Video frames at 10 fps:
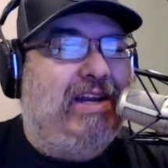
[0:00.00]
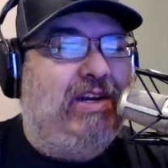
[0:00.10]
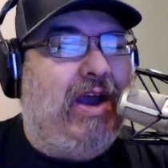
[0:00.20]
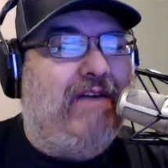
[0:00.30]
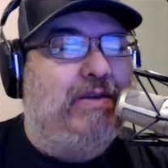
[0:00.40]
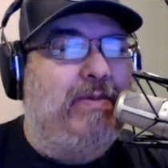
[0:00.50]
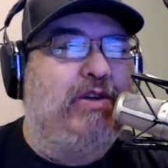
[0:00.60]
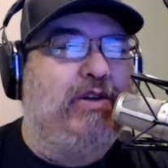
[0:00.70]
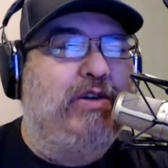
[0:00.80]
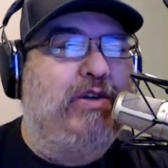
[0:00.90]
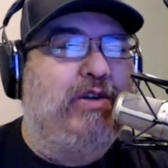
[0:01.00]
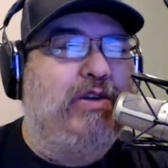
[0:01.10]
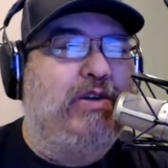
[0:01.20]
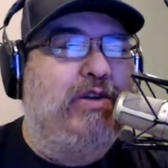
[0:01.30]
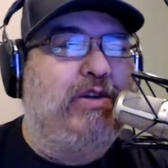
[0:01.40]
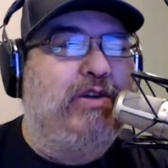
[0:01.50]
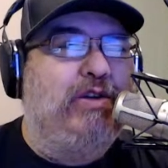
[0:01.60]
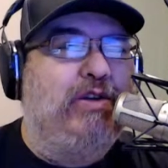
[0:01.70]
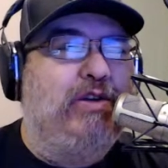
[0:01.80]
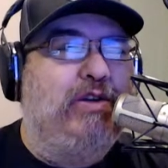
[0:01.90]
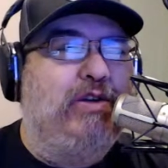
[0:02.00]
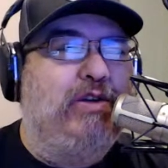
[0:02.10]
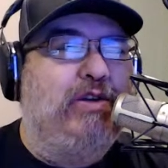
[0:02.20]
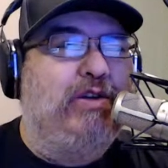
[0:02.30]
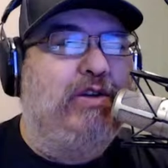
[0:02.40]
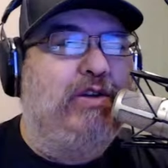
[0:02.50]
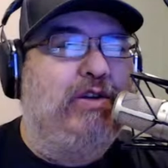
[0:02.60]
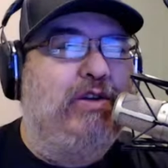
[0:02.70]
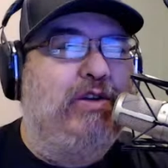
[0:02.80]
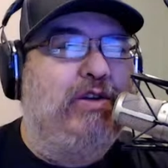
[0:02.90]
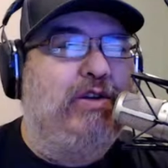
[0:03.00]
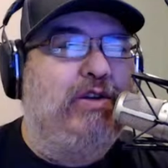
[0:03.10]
Do you have a special place where you can go and relax? I'm going to tell you this right now.